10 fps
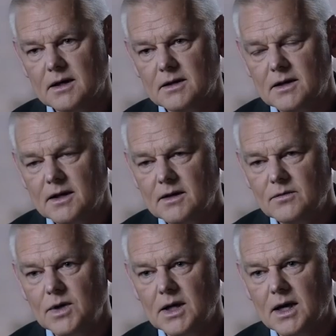And then
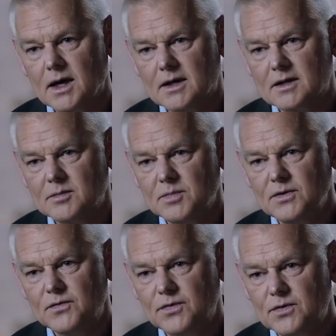we act
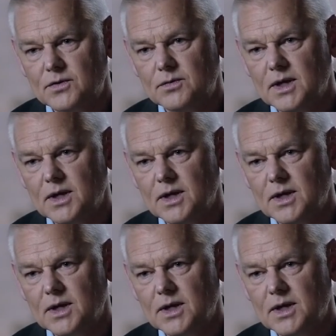before